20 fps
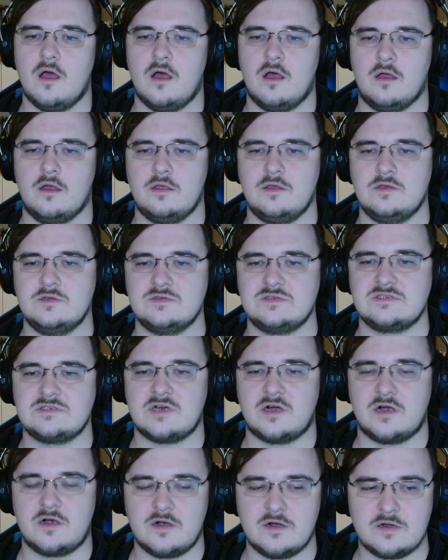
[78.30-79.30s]
You
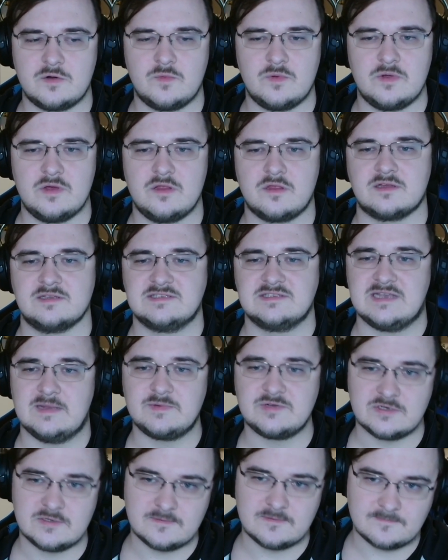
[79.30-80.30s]
start with
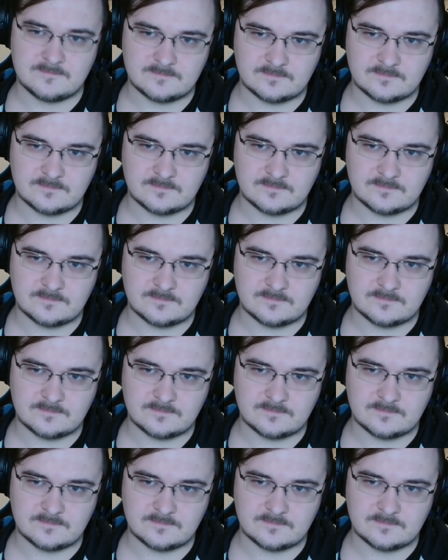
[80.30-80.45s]
conception,